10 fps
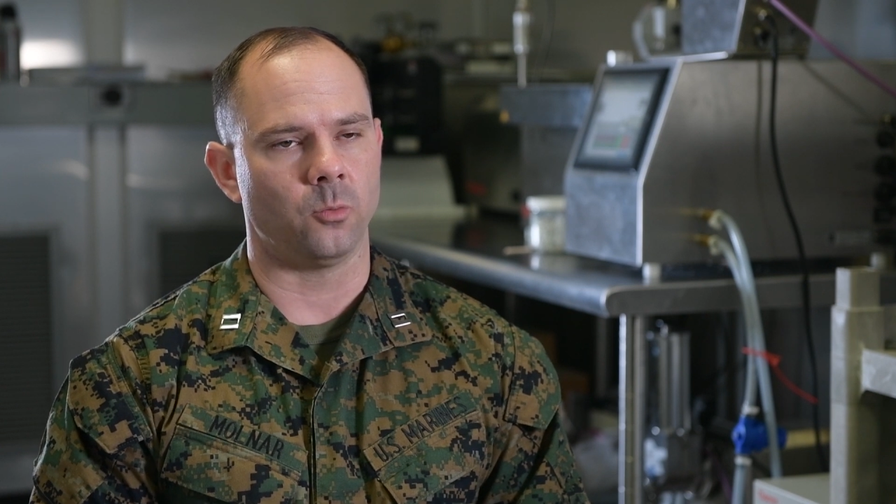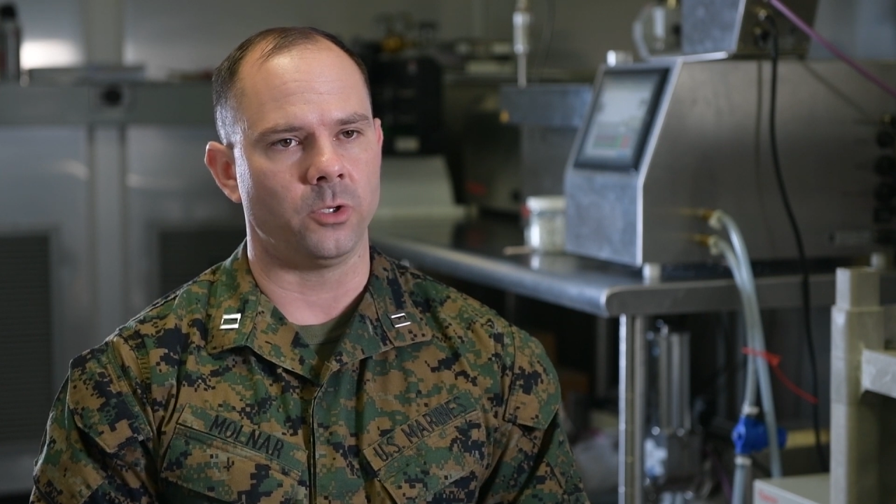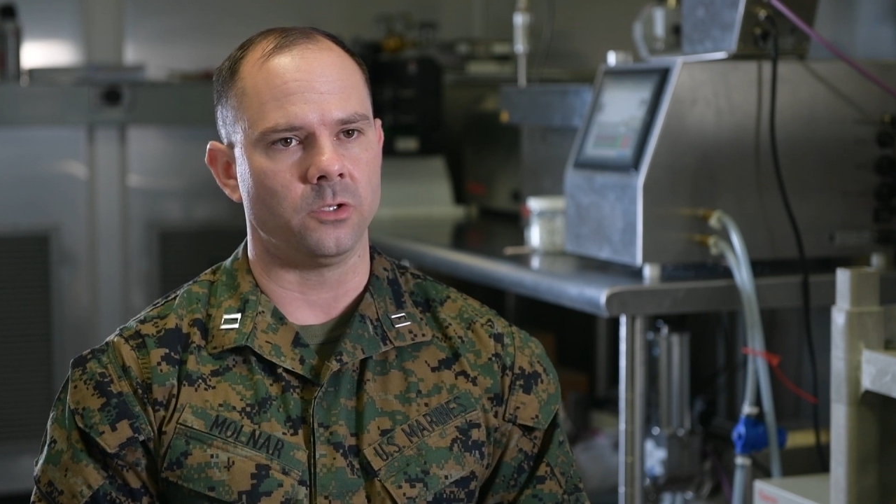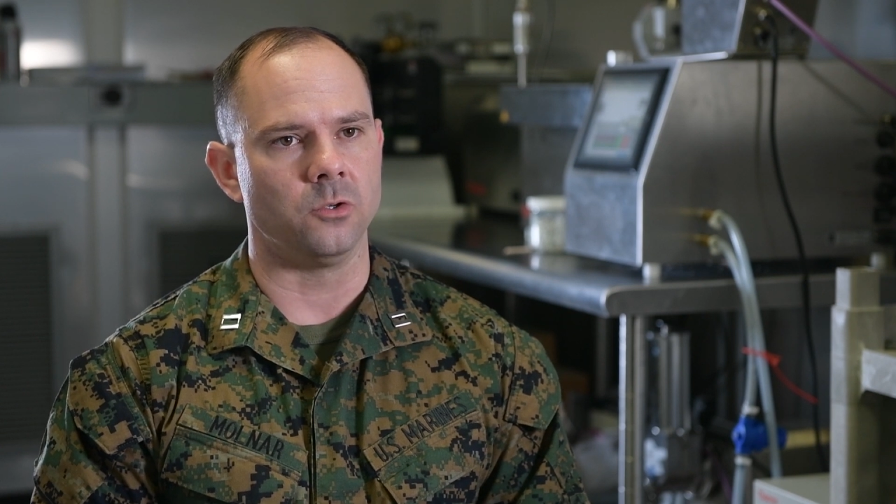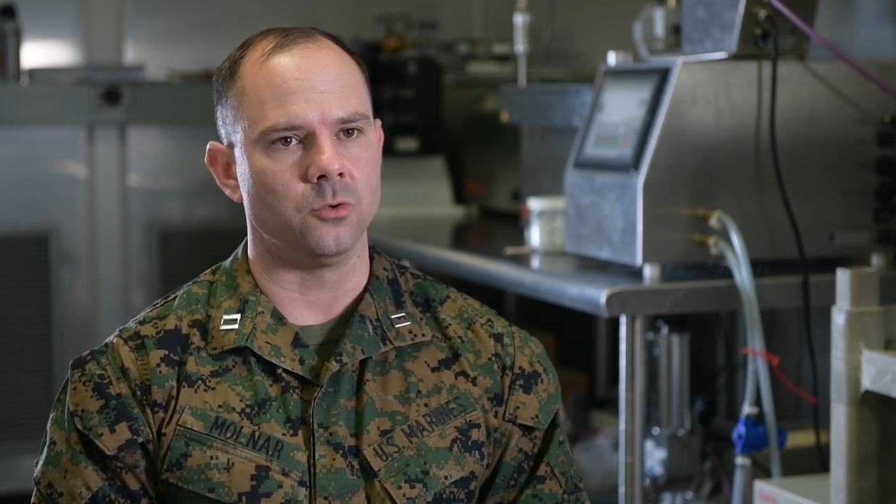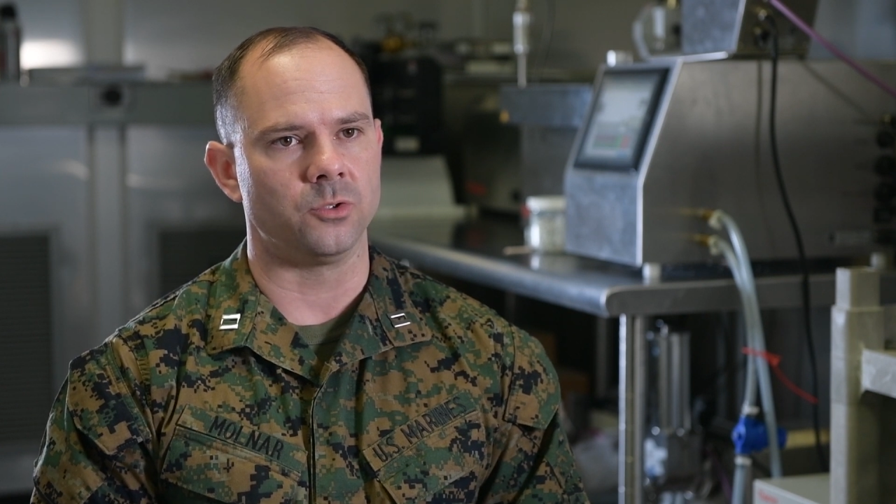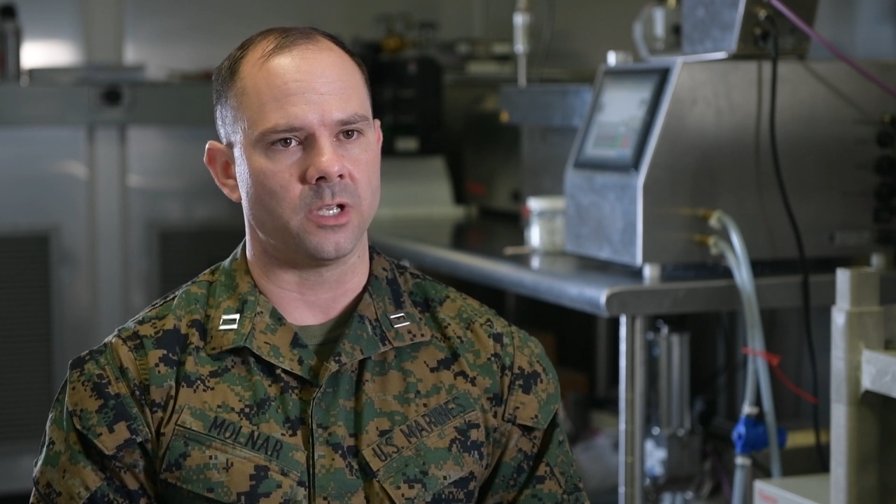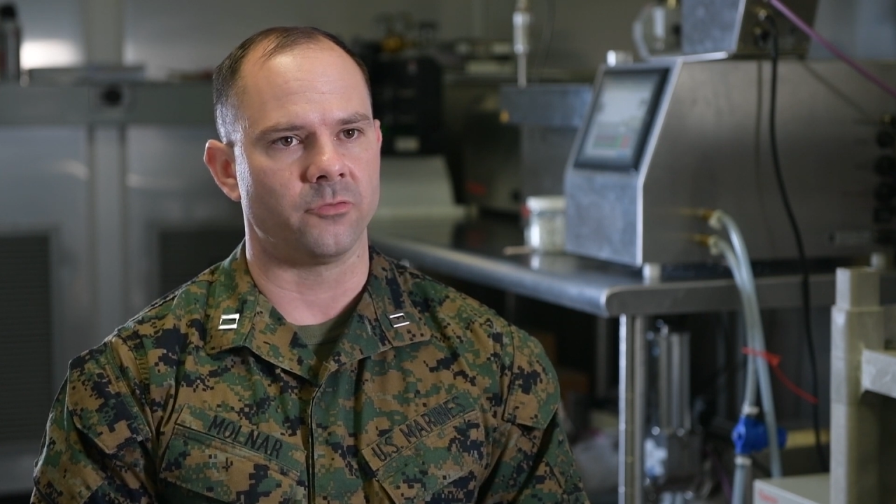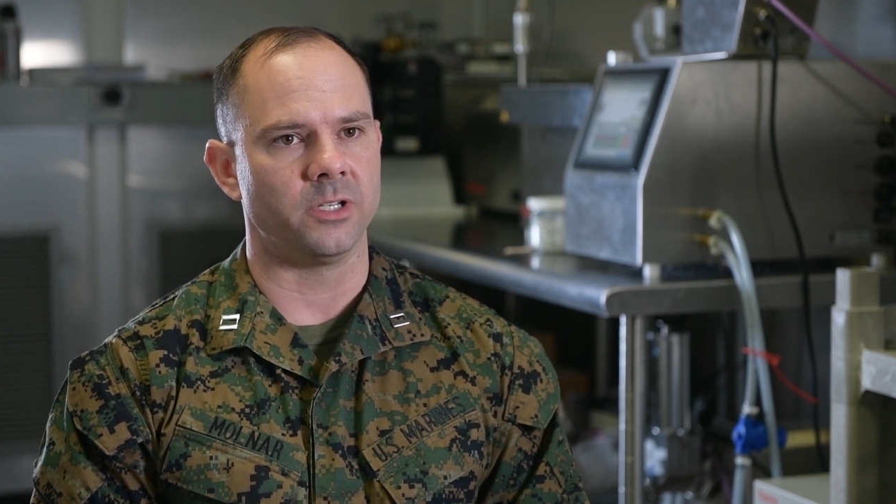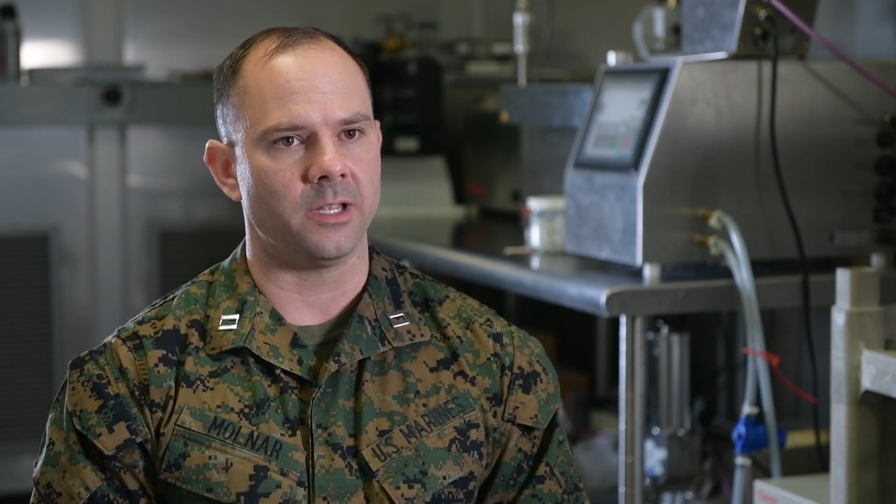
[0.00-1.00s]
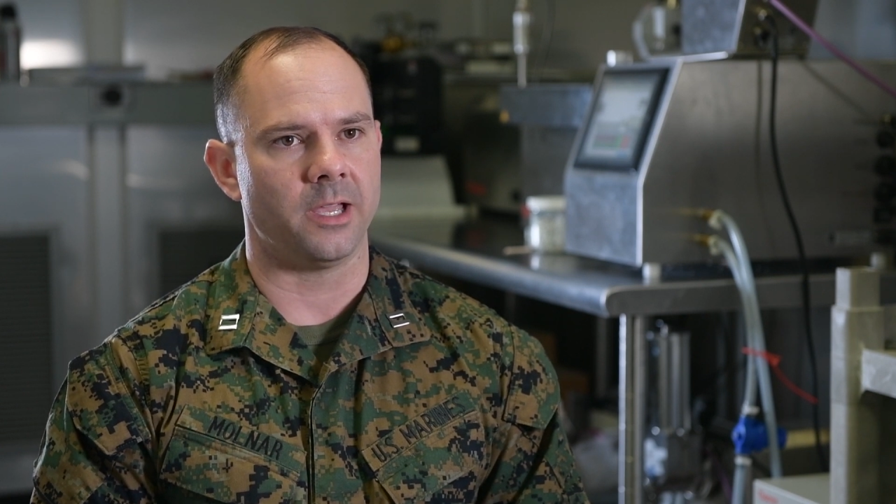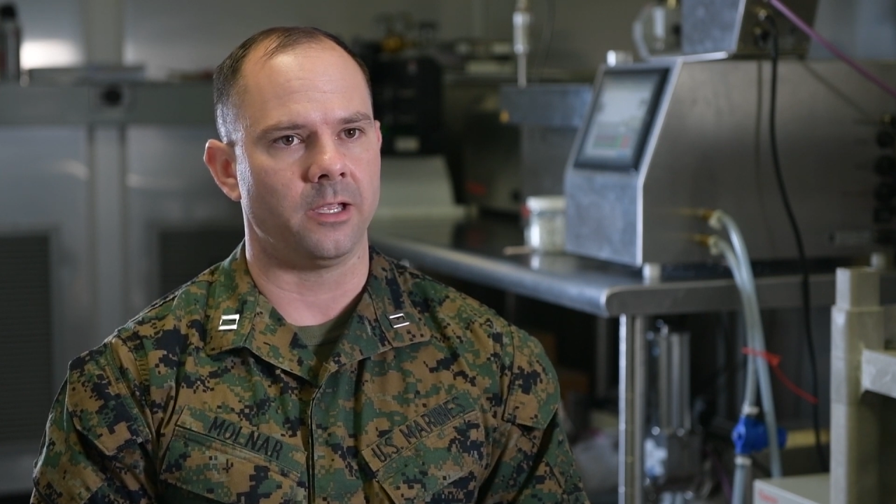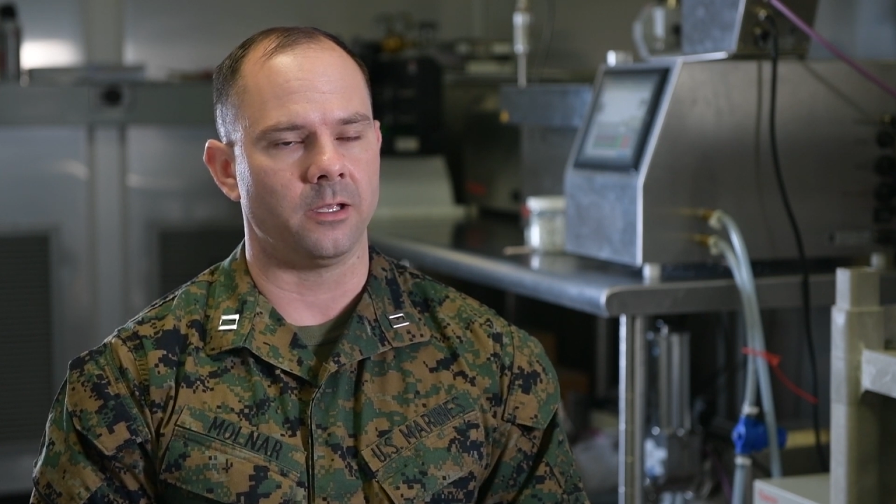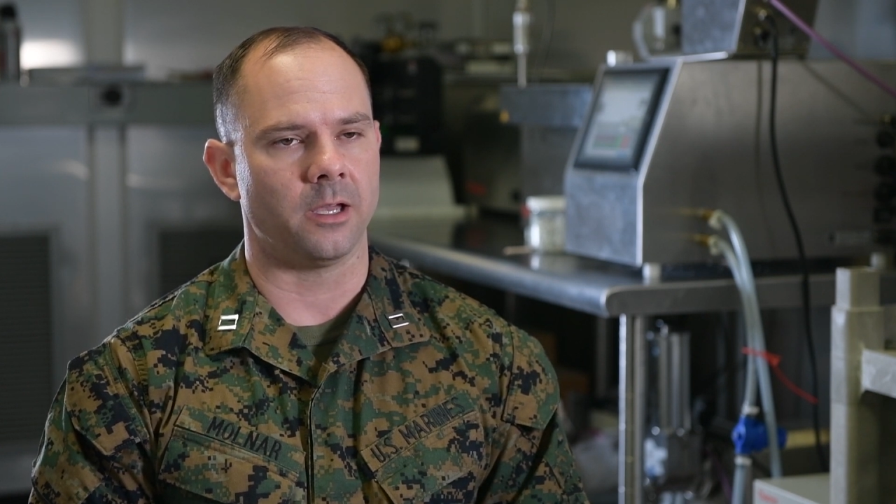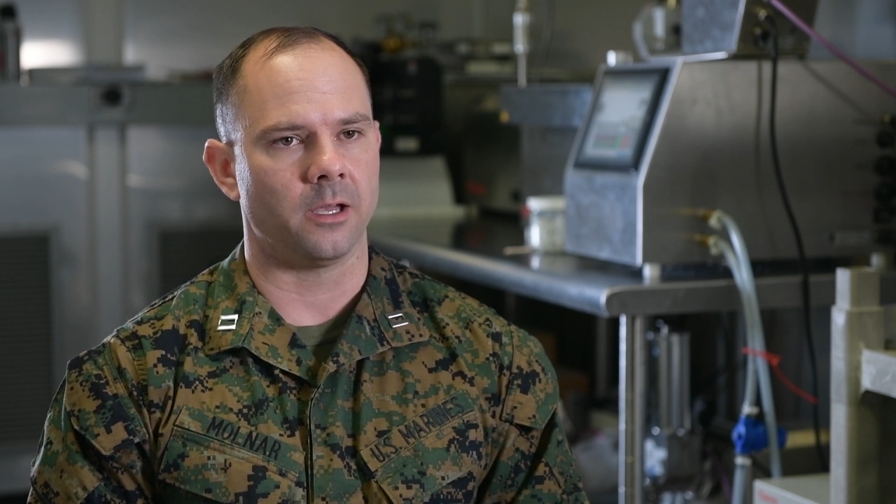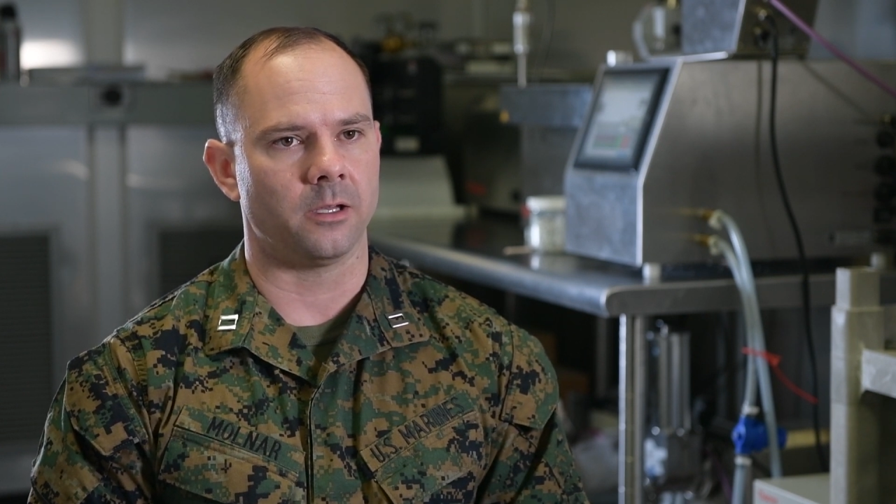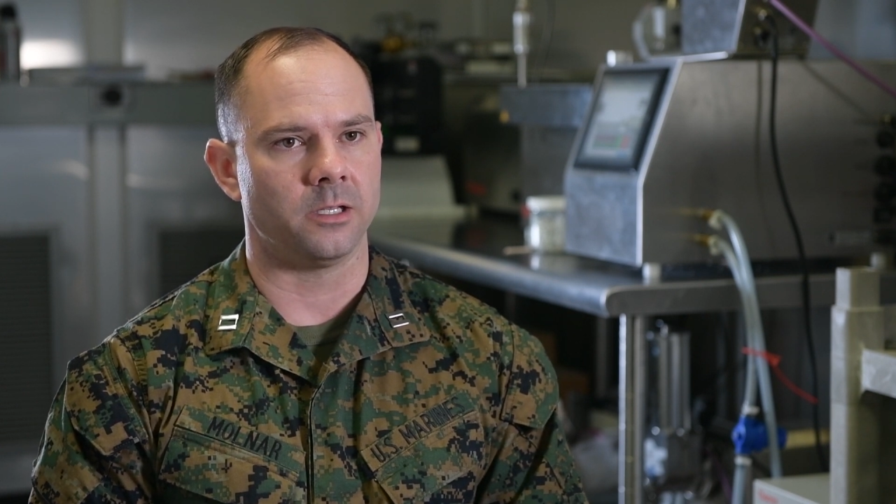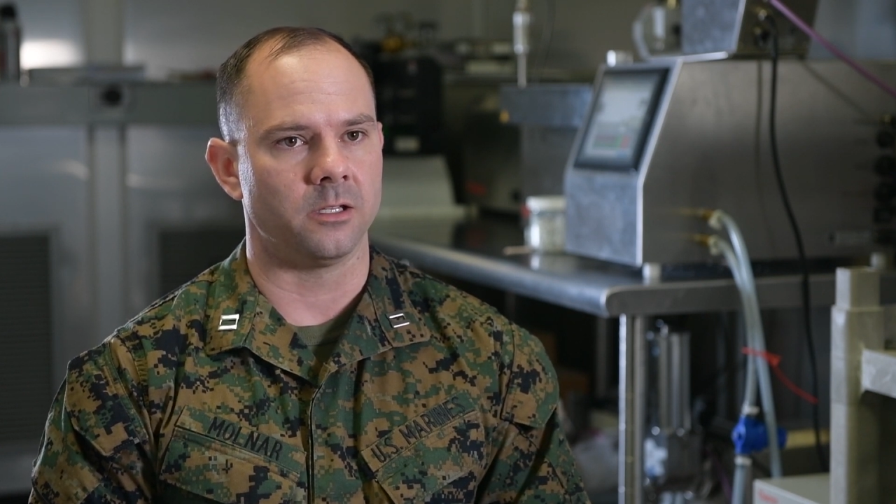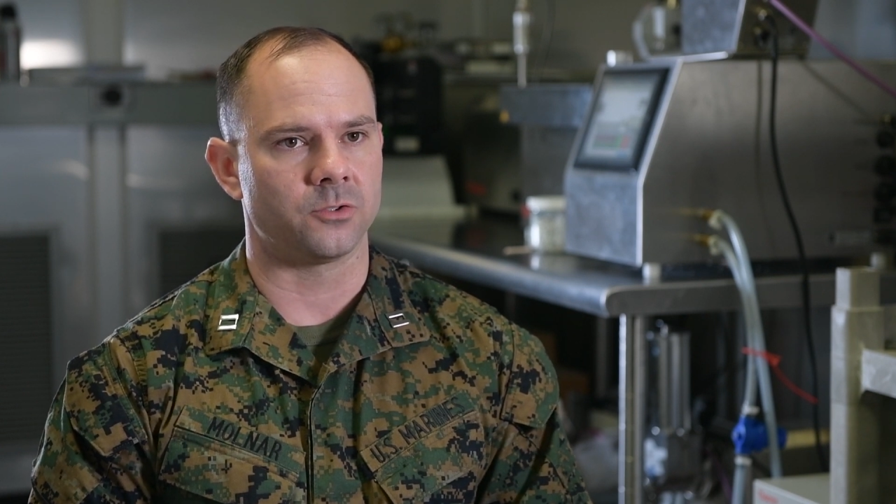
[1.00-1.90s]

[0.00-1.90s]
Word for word: we use every day in the